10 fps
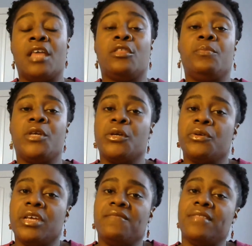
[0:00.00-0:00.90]
The
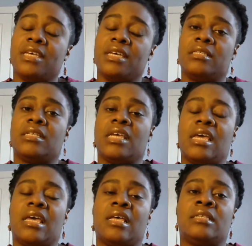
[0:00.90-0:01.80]
beauty of this
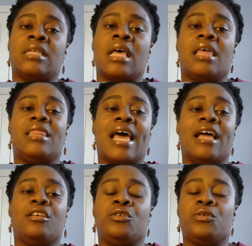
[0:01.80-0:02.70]
is
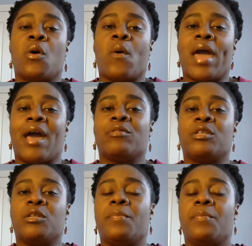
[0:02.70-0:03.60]
that you don't have to
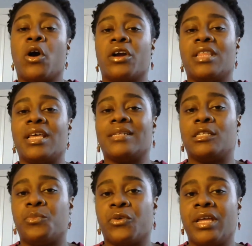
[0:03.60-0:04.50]
be part of that
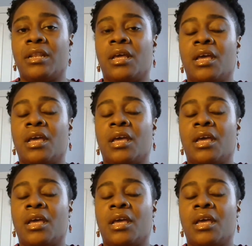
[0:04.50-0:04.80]
sprint